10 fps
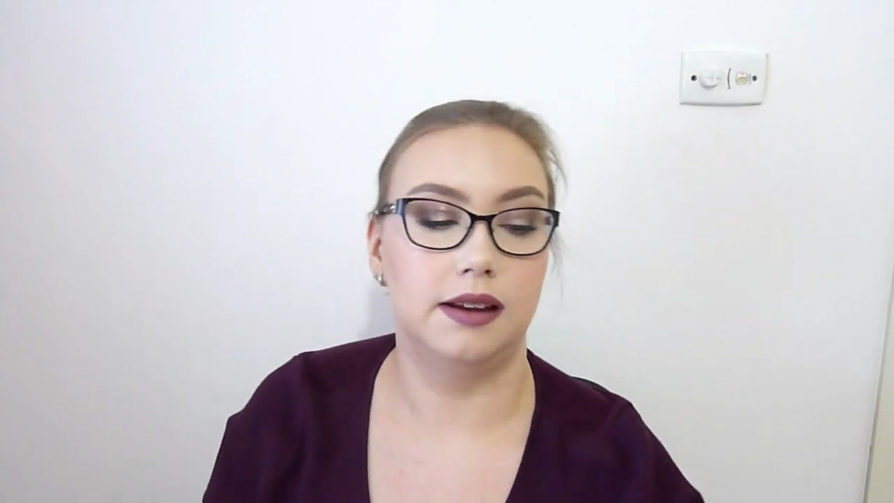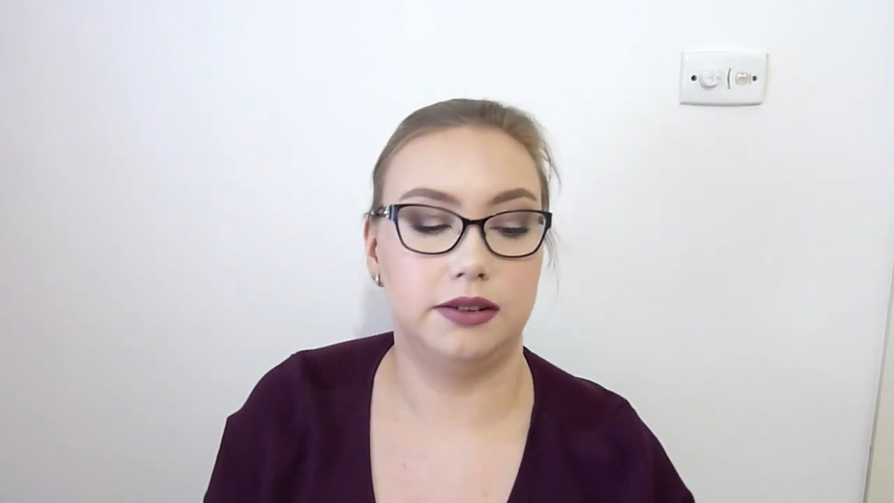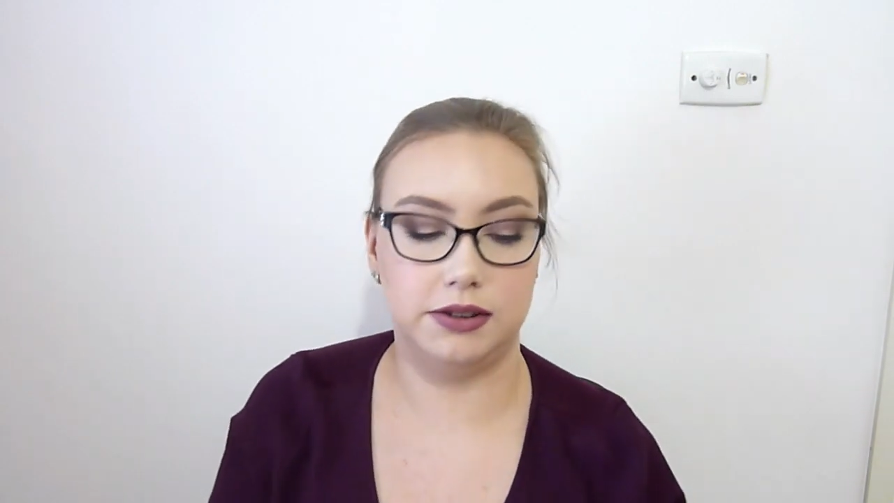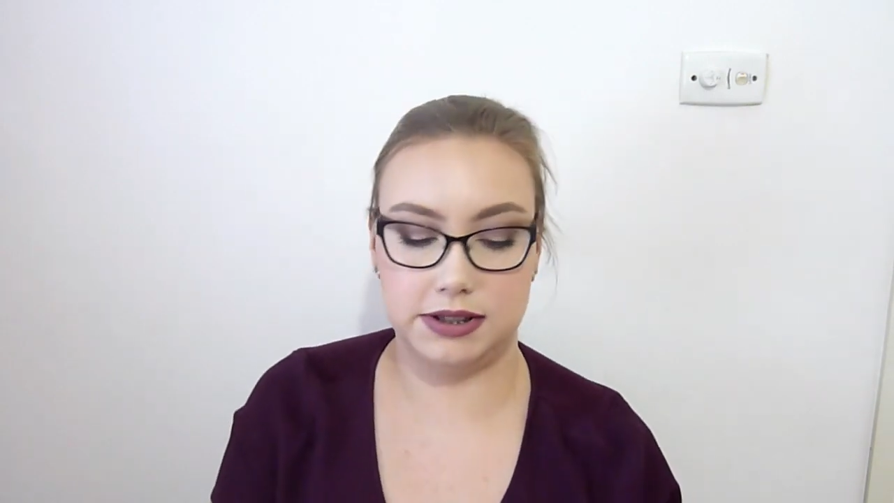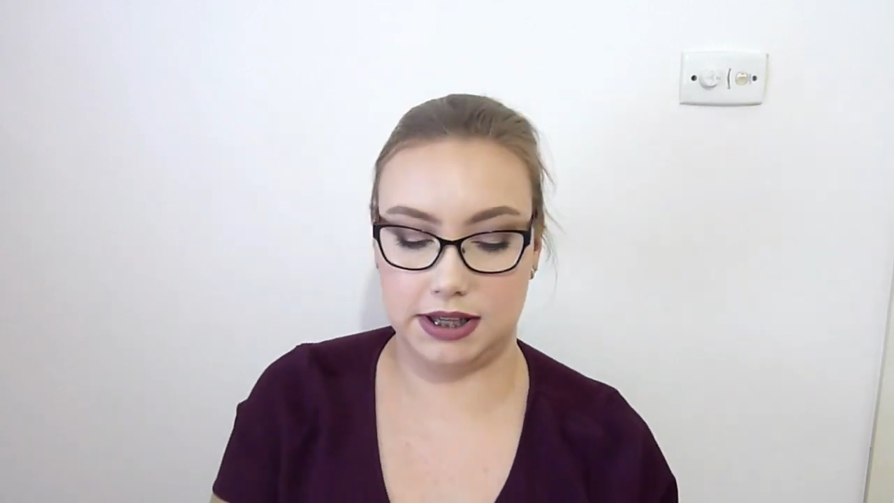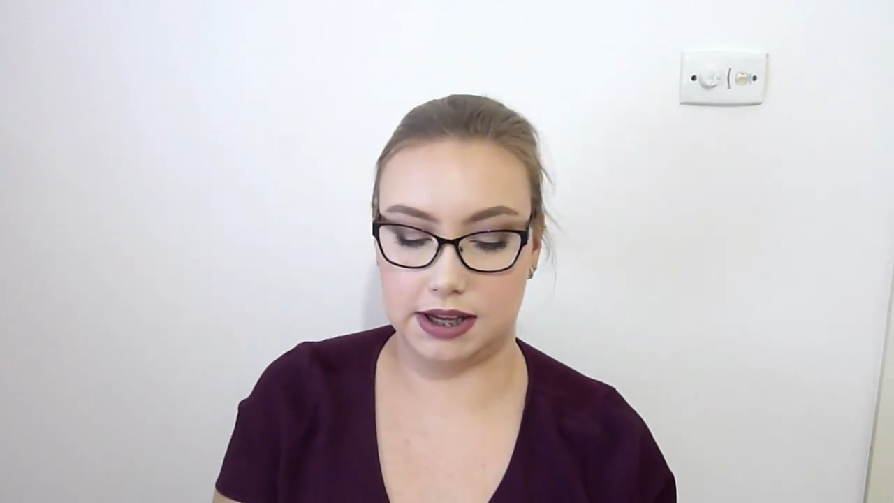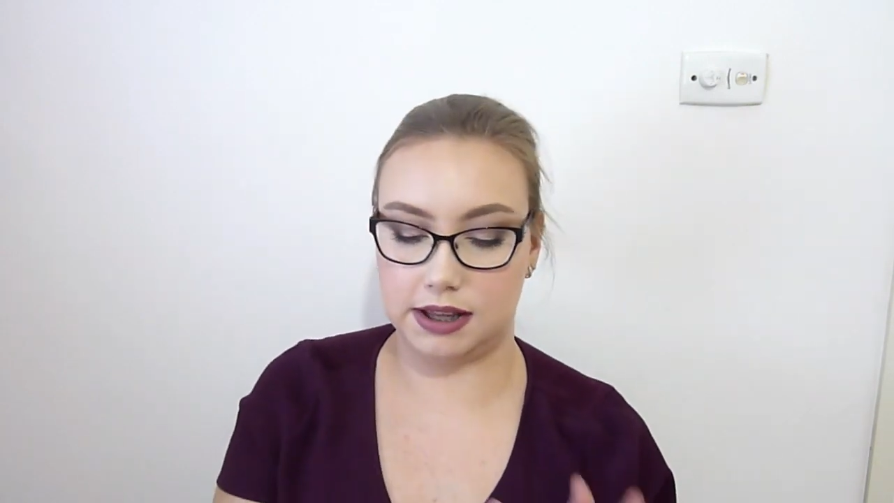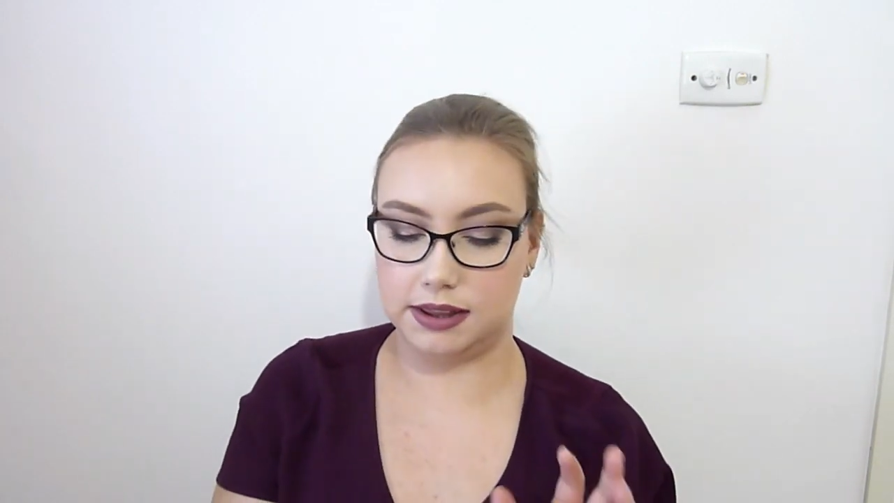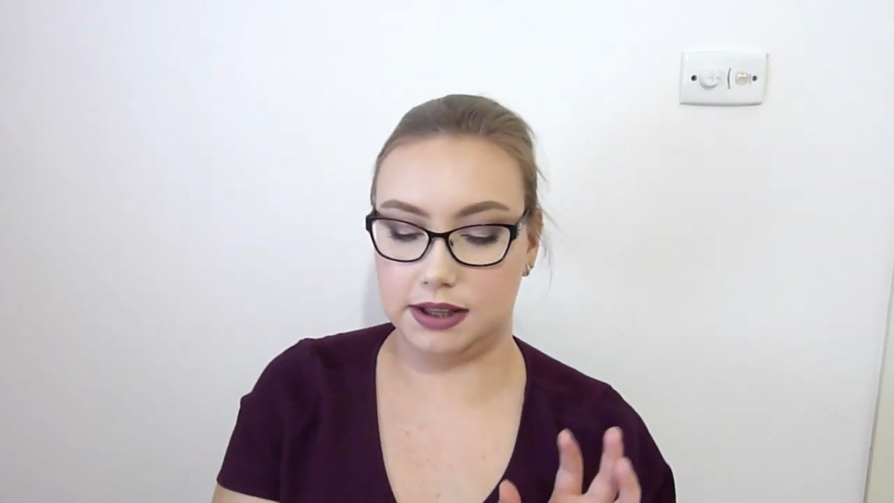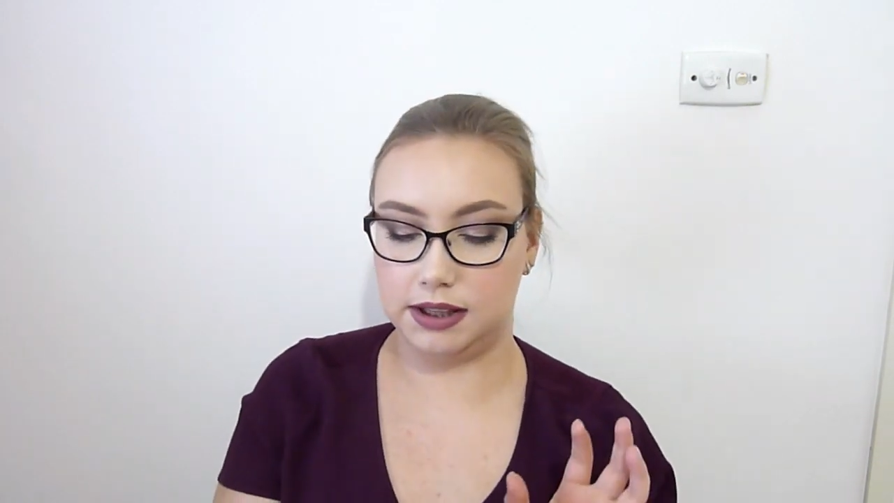Using
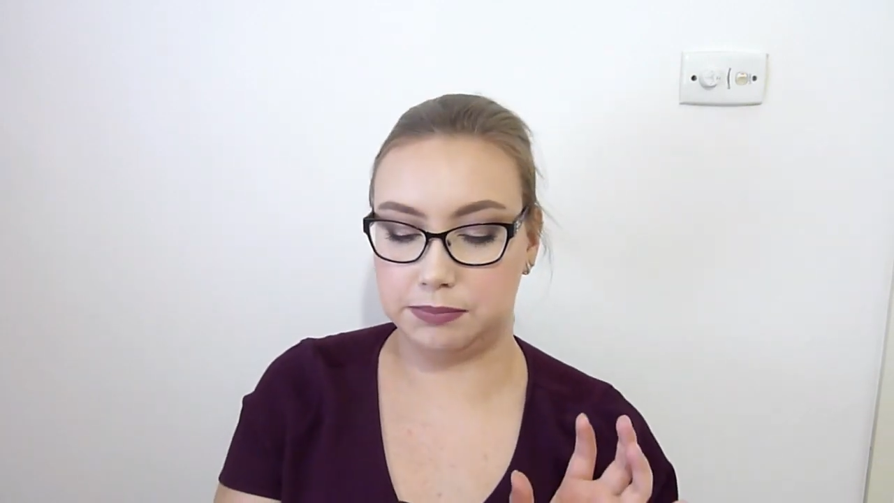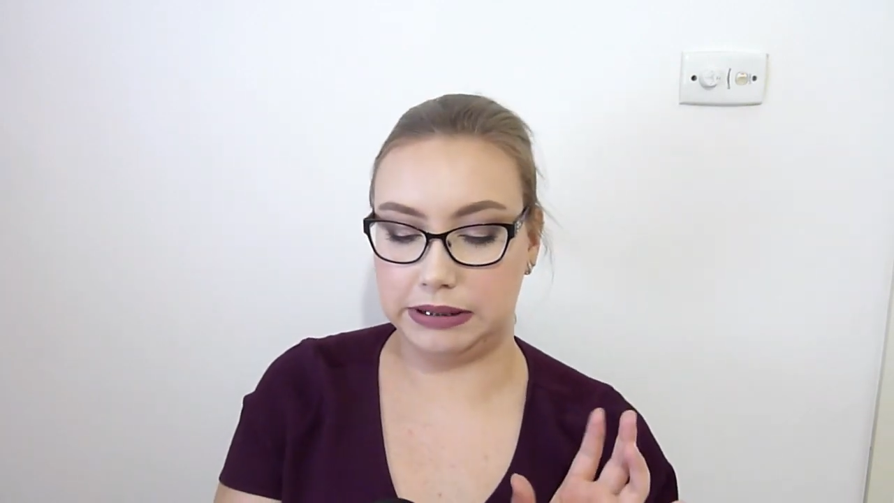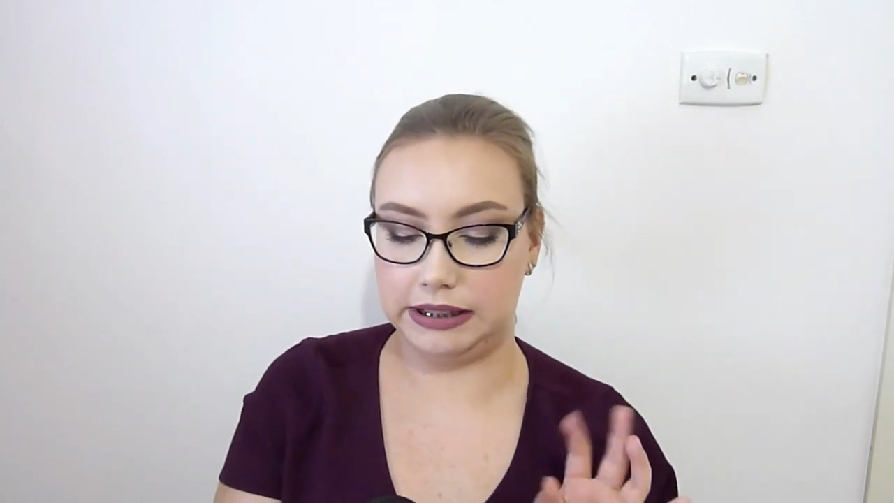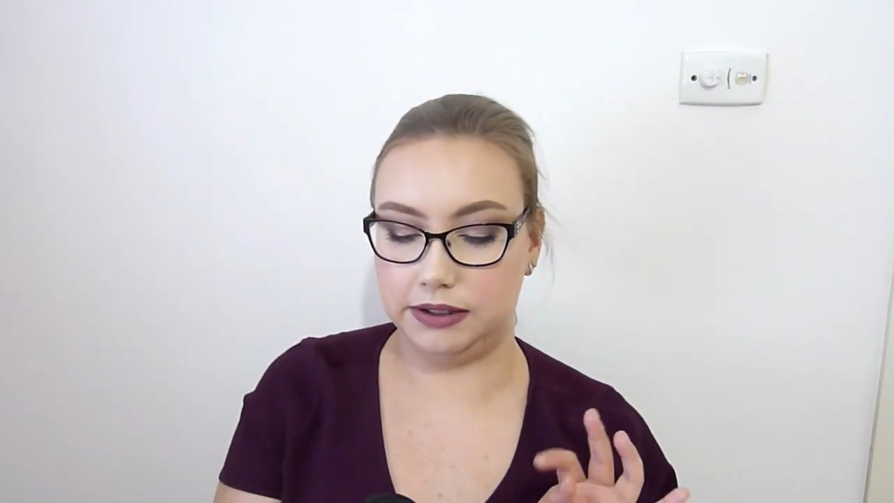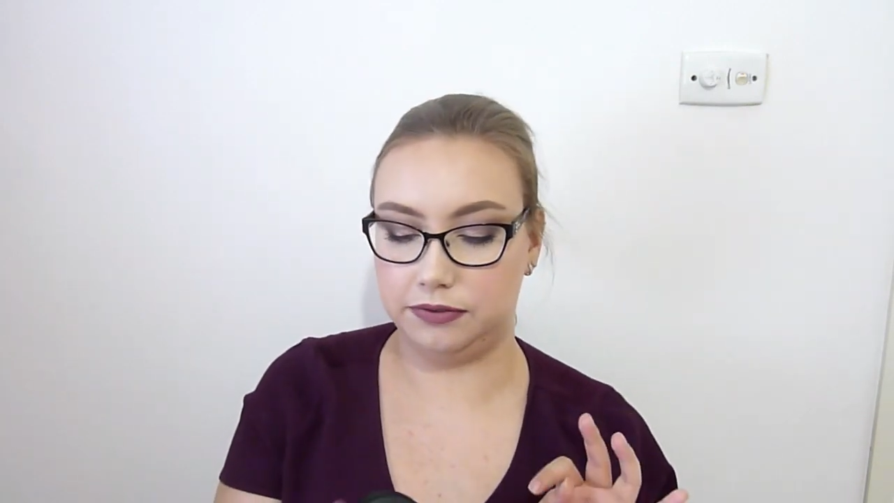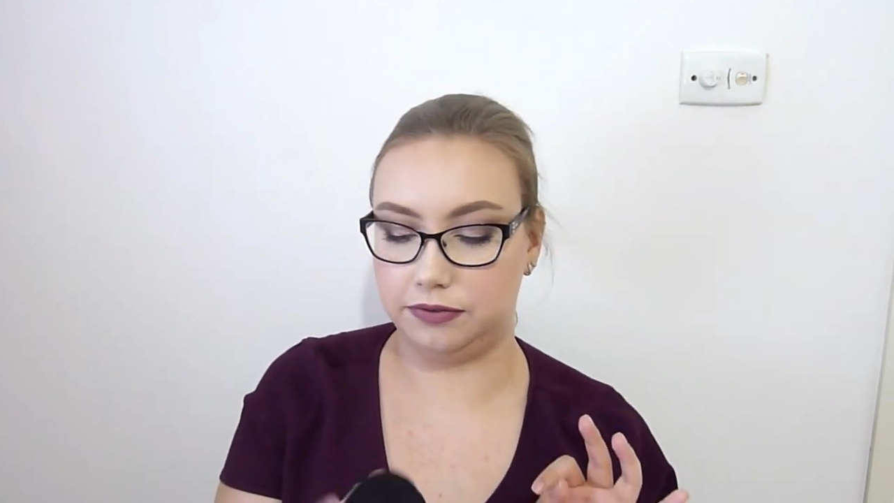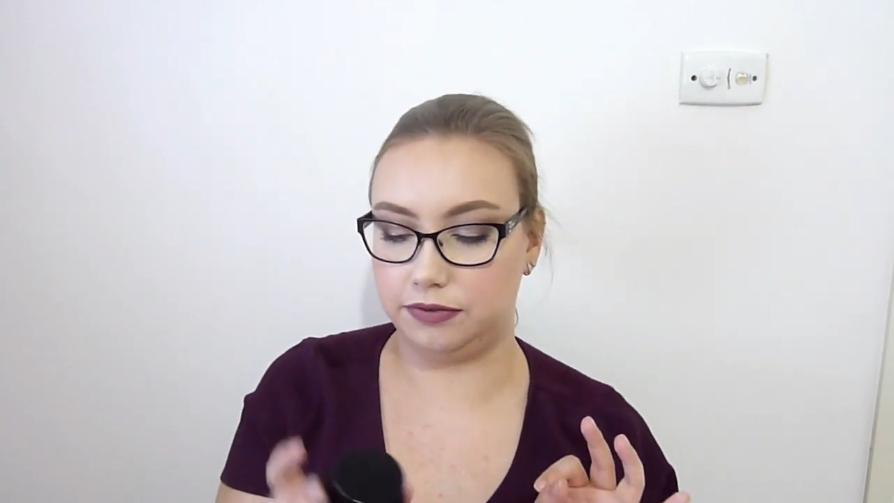the Belif